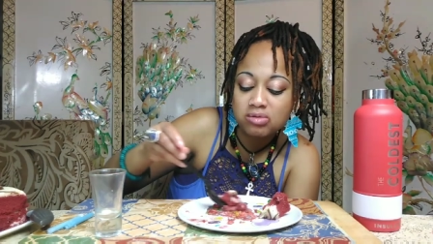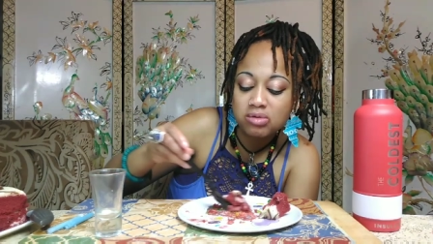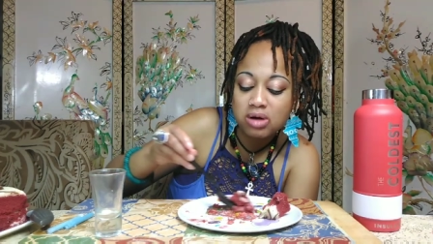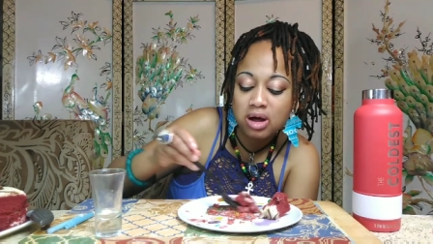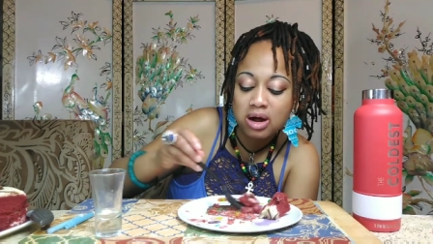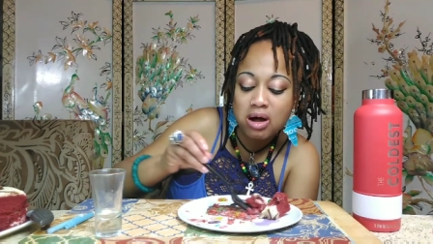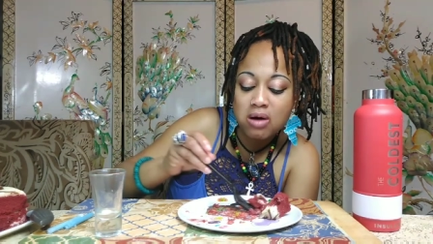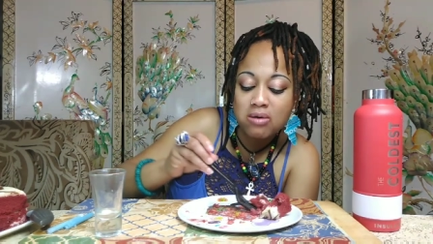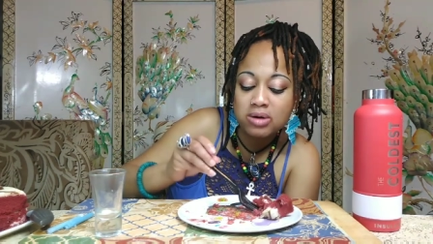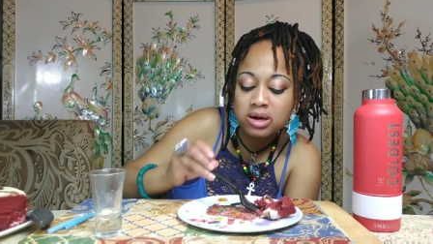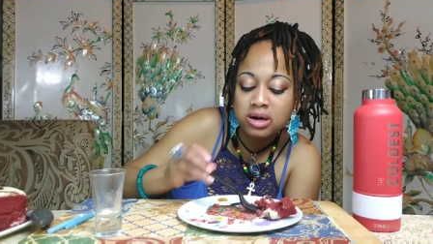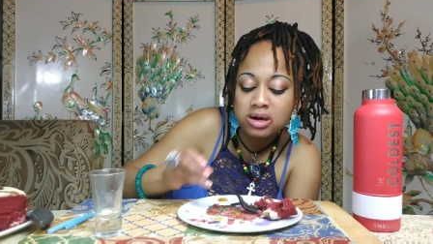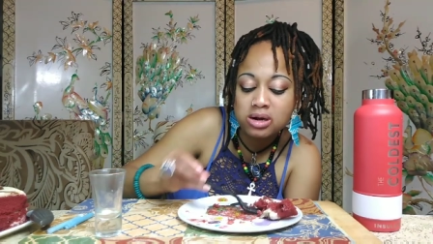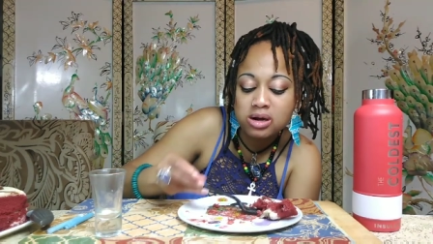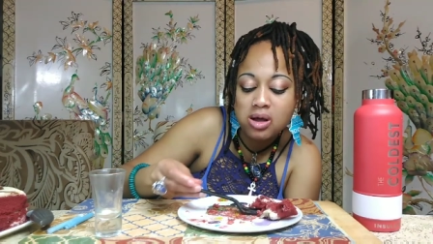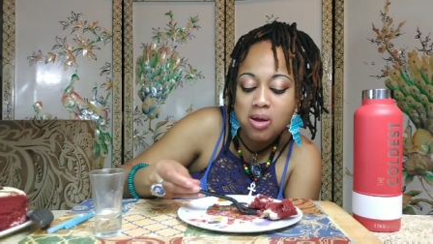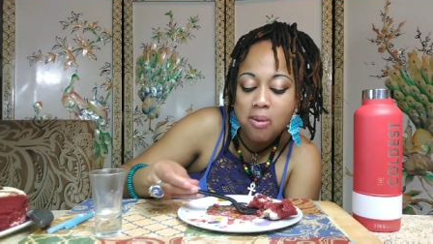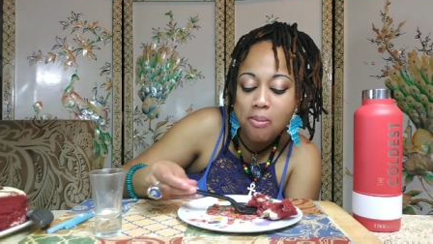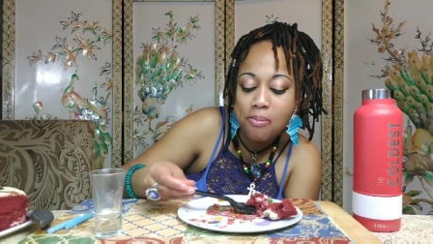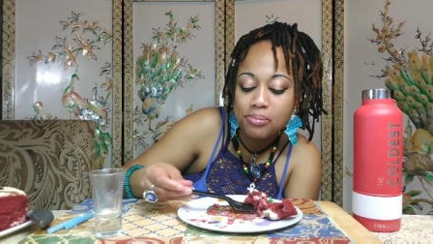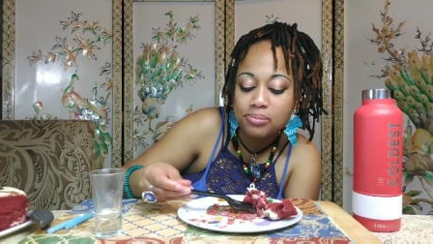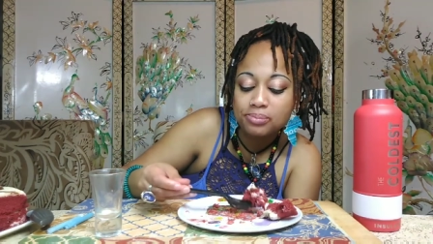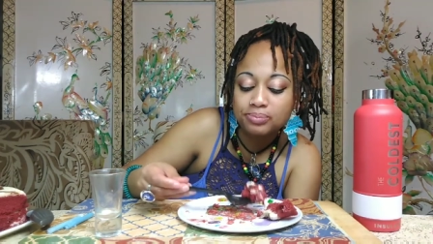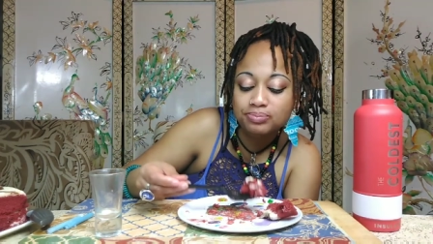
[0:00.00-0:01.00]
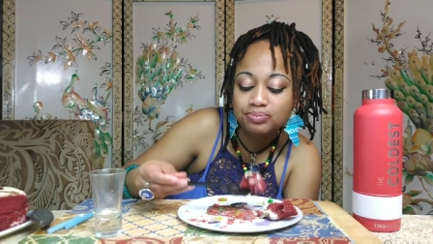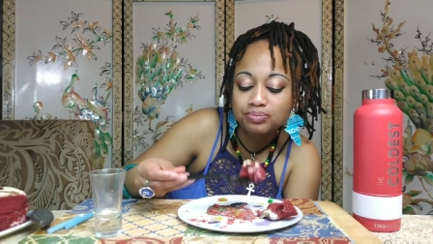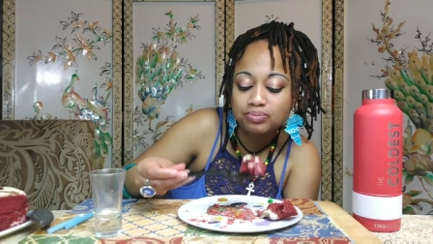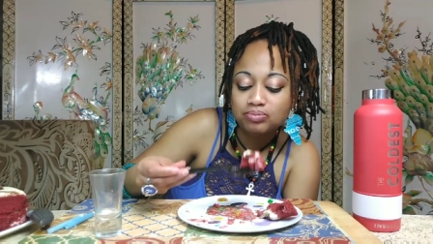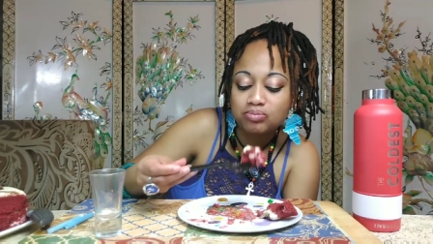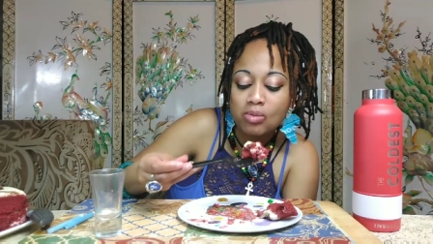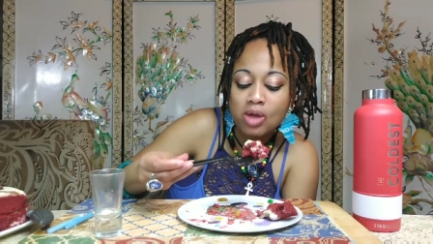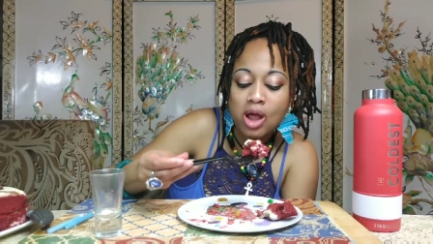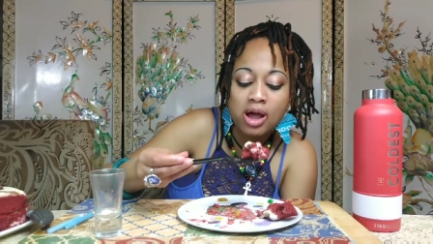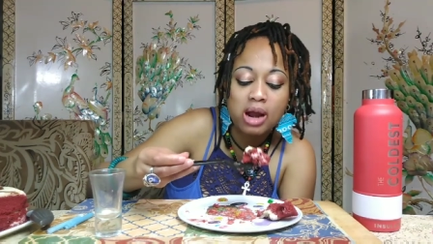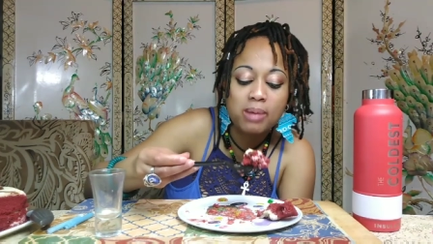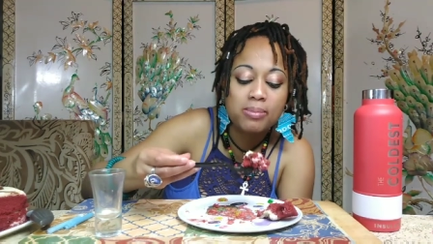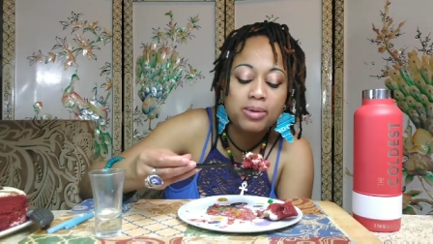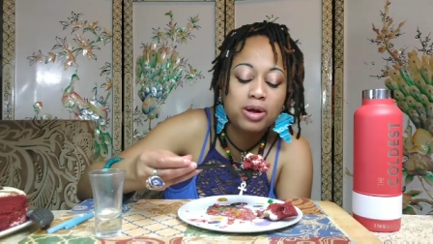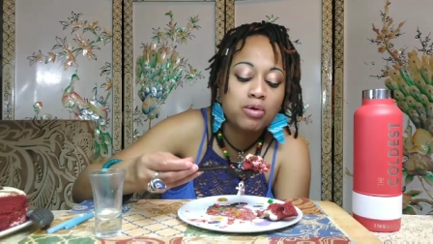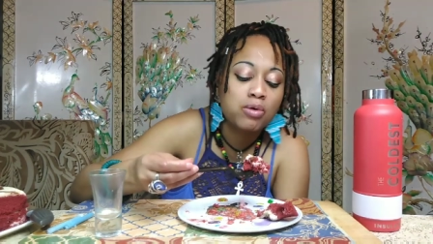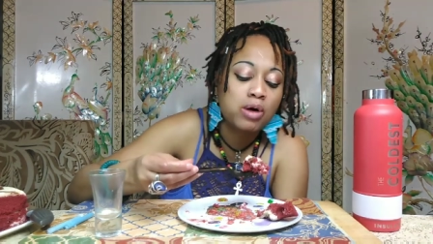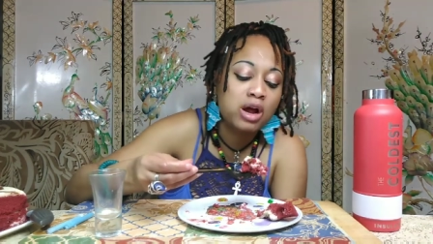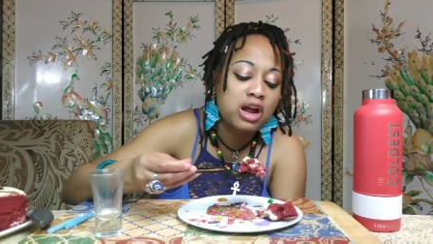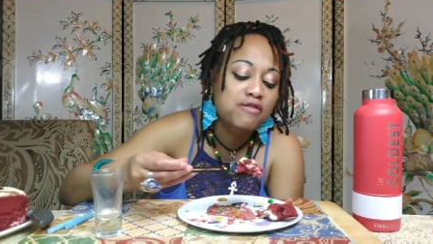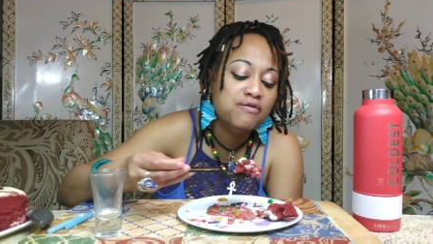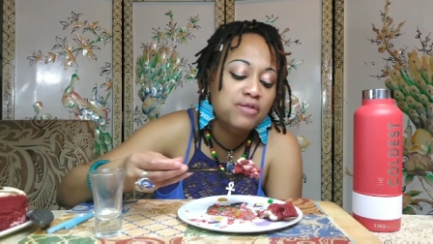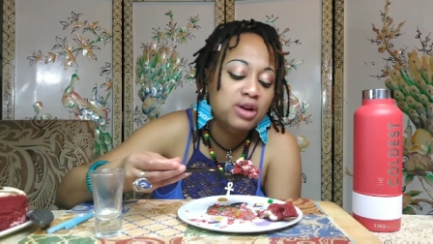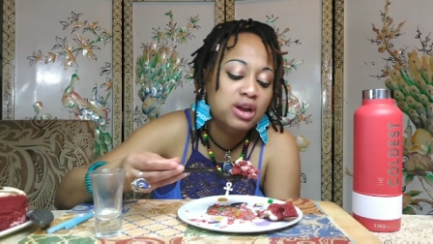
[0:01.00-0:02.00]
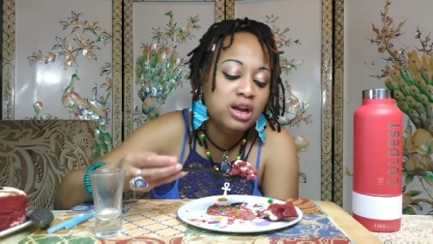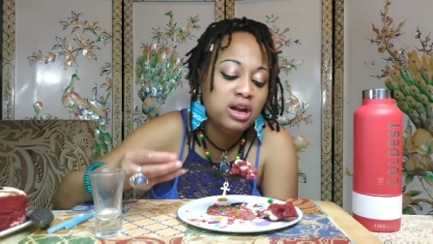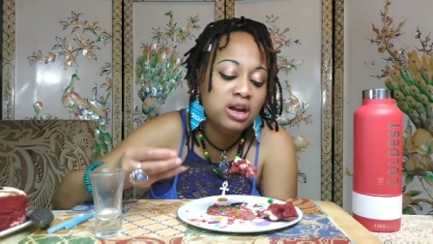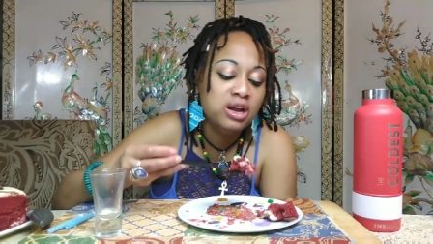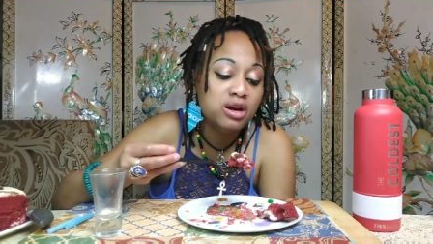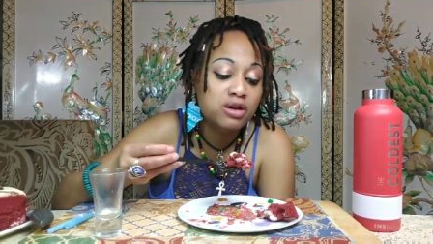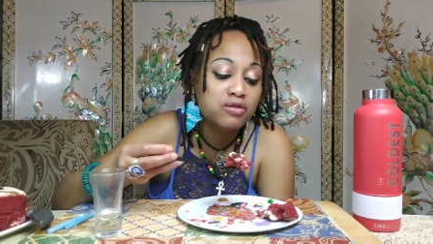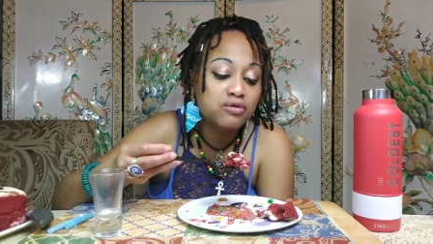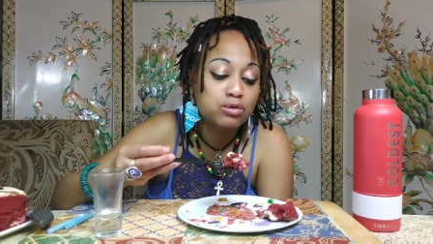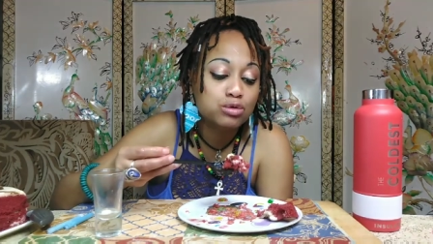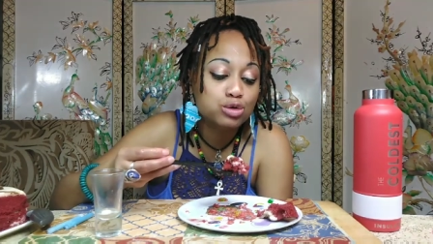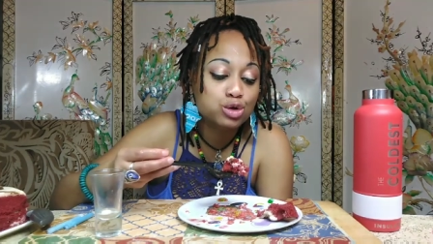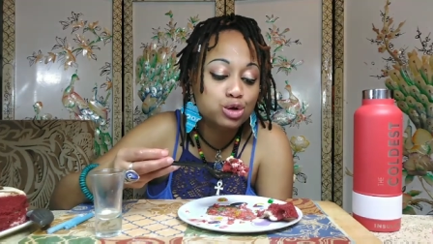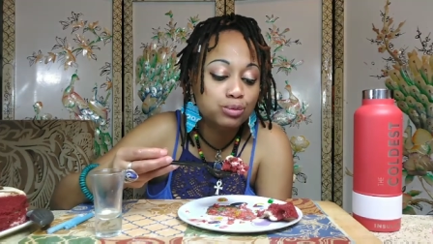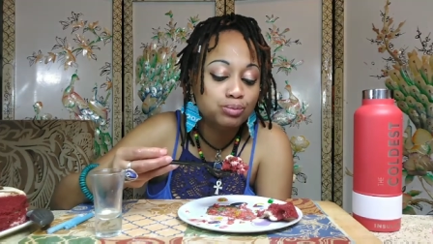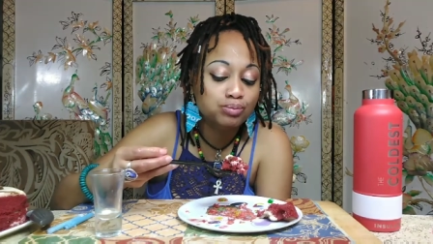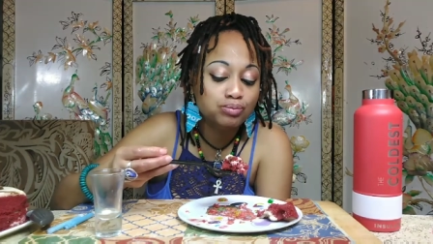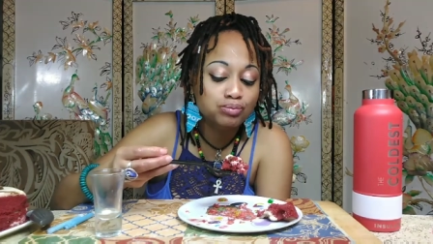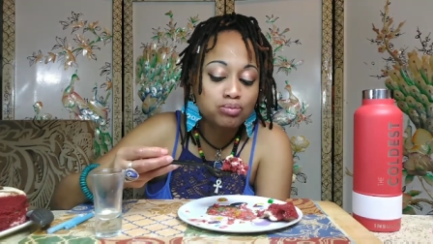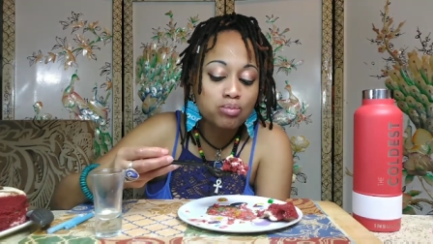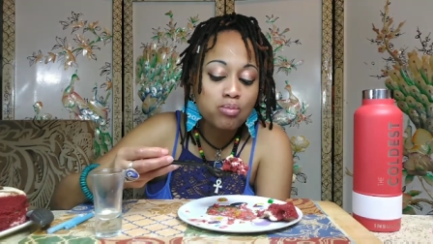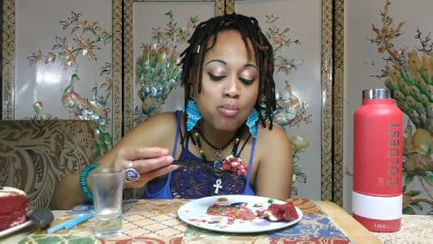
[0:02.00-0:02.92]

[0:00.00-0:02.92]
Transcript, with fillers: Like, I'll eat it. I gotta be craving it in intervals.